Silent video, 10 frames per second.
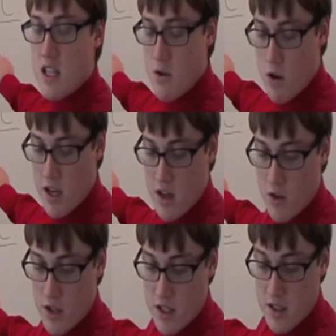organ,
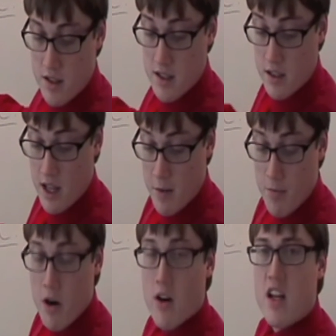or this Labour
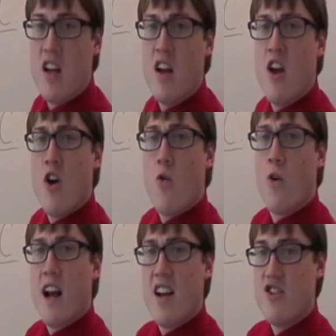Party, were
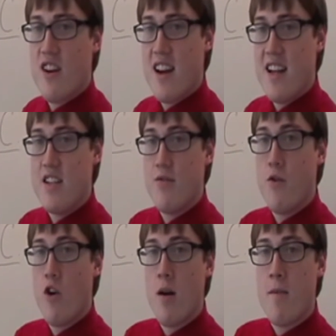not trying to
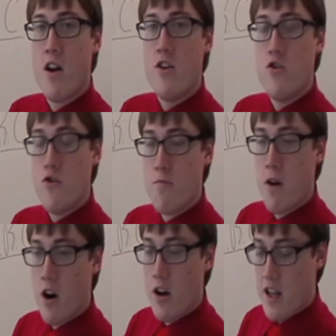form a new
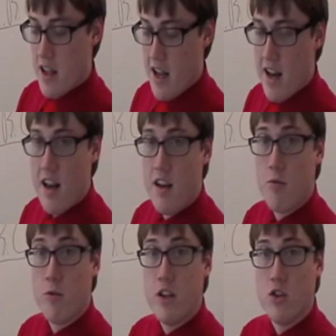party that had any
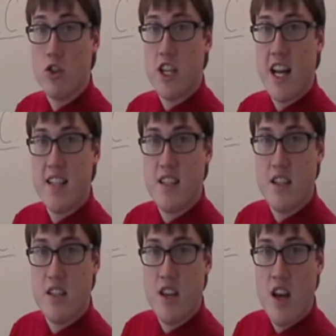real
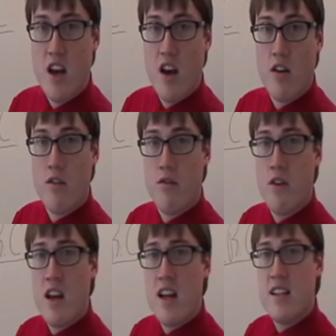chances of
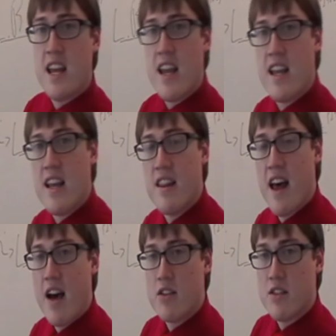taking the
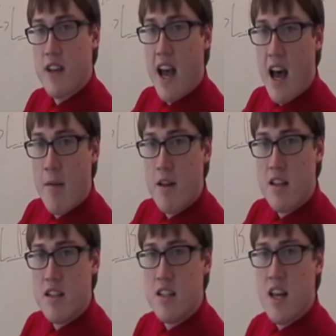House of
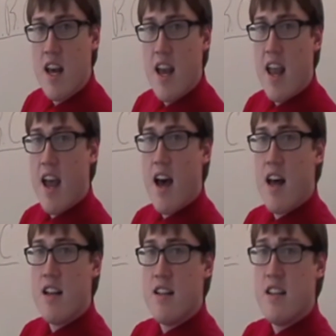Commons
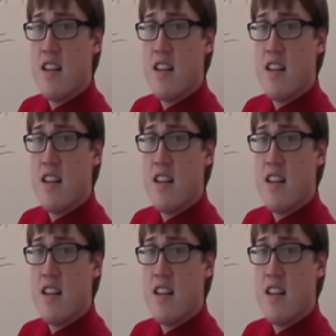and,